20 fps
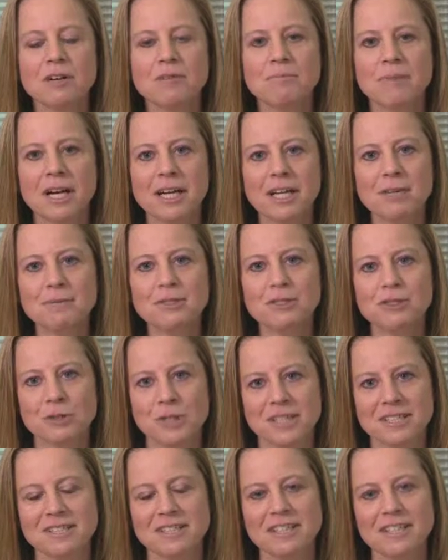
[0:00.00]
My name is
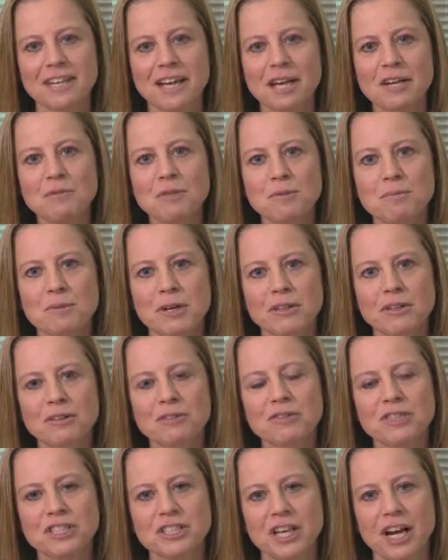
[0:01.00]
Tracy, and I am the mother
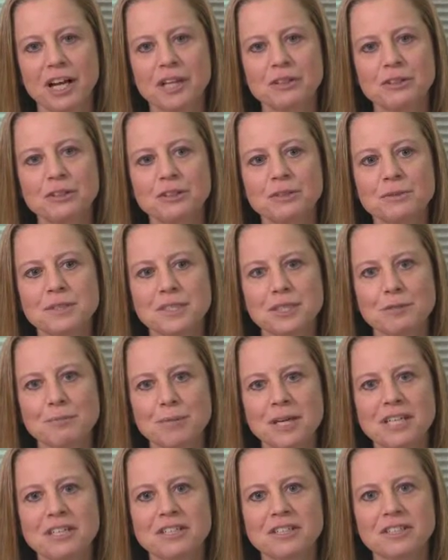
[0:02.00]
of a child who was
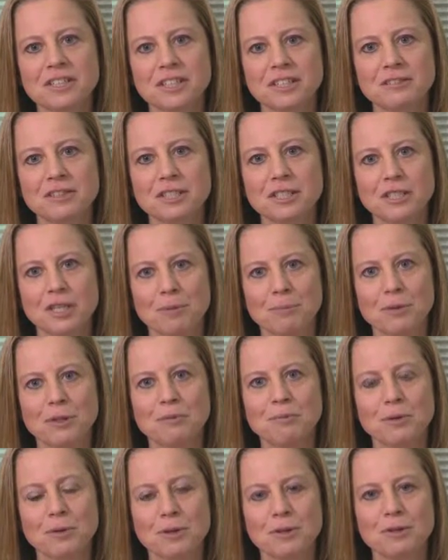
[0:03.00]
inpatient here at
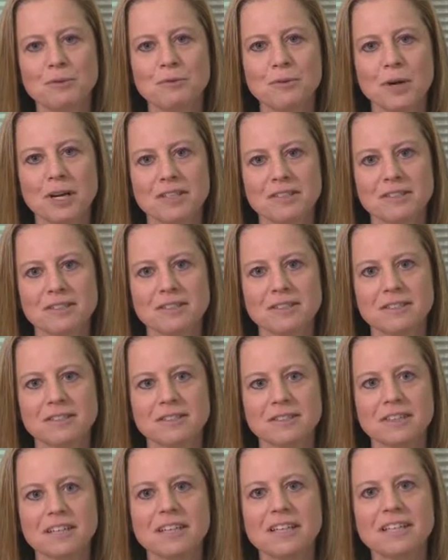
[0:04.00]
Sheppard more than
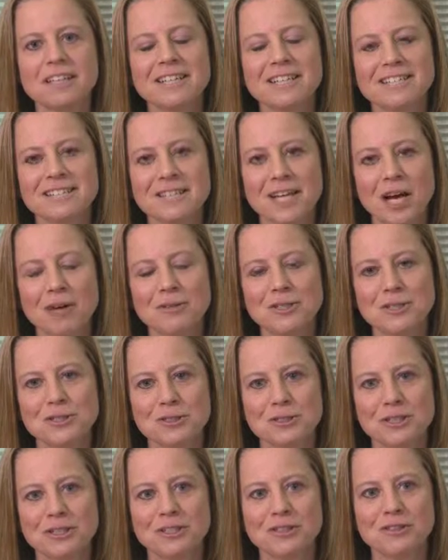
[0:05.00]
once. He is now a
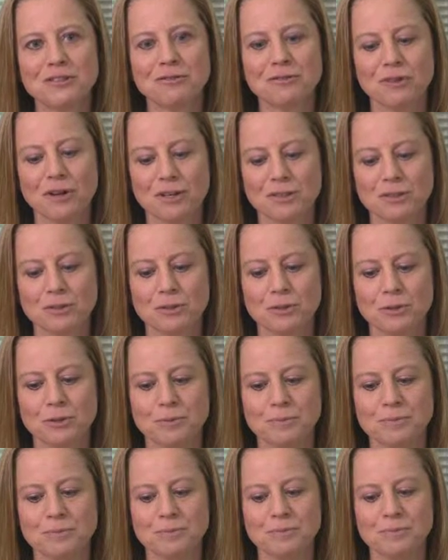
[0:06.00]
student at the Frost
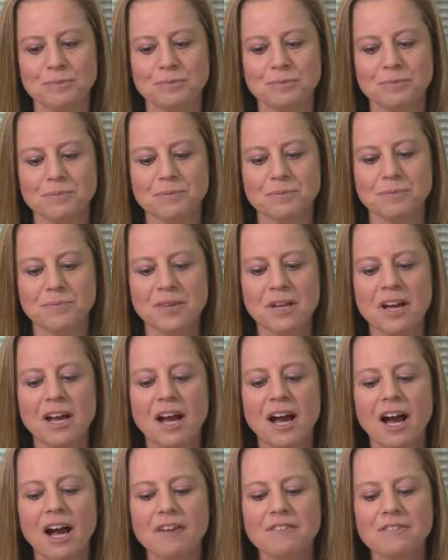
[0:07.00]
School.
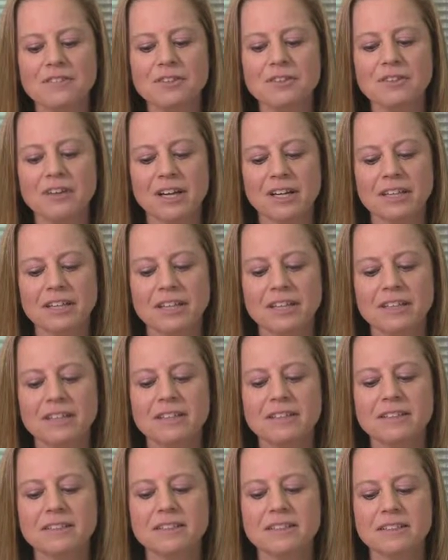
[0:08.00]
I feel
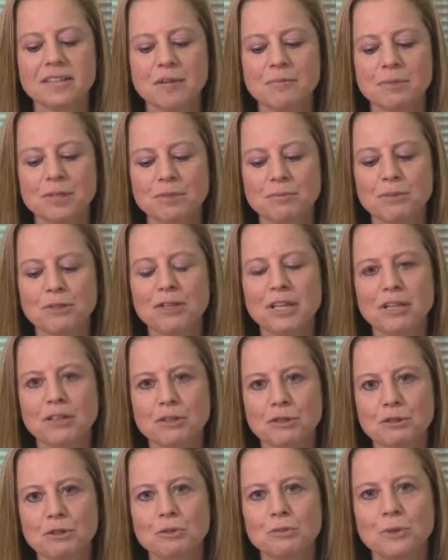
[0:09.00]
lucky that people like
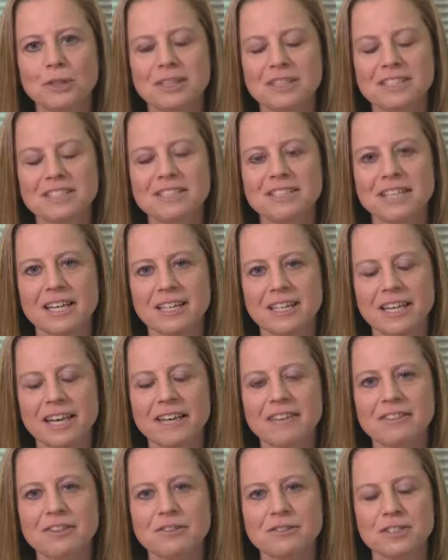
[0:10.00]
you are willing to
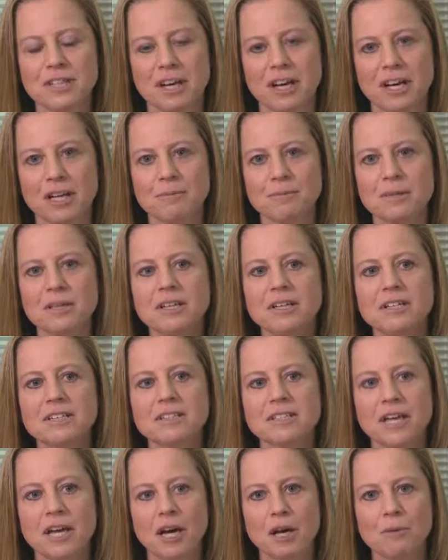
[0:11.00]
dedicate their time
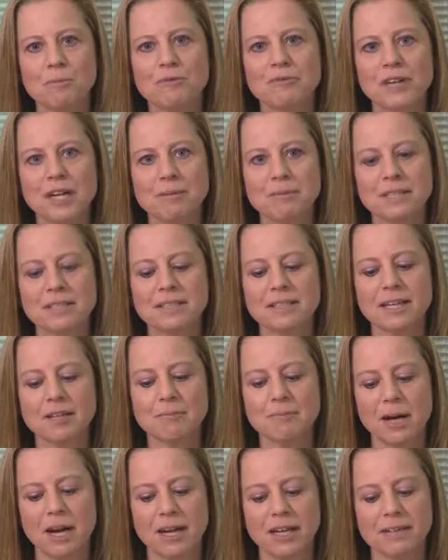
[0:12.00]
to help families
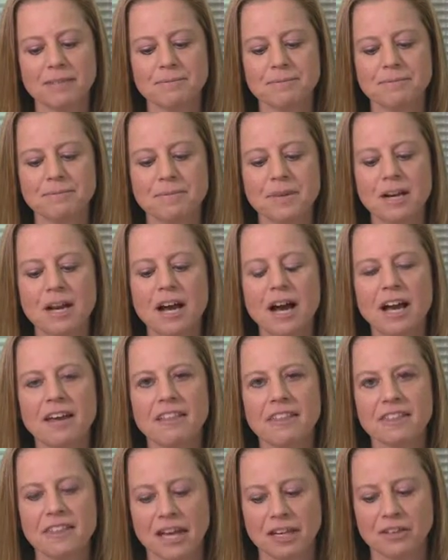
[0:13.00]
like mine. I
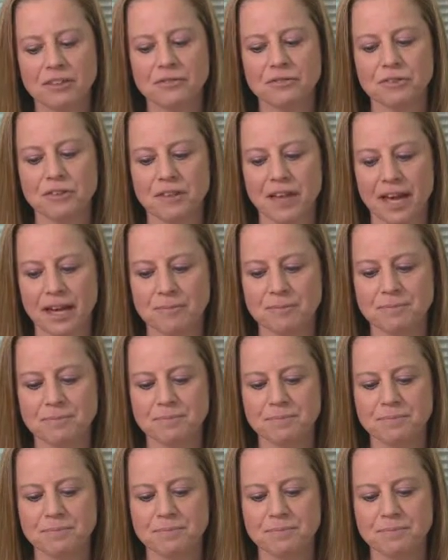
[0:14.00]
thank you for that.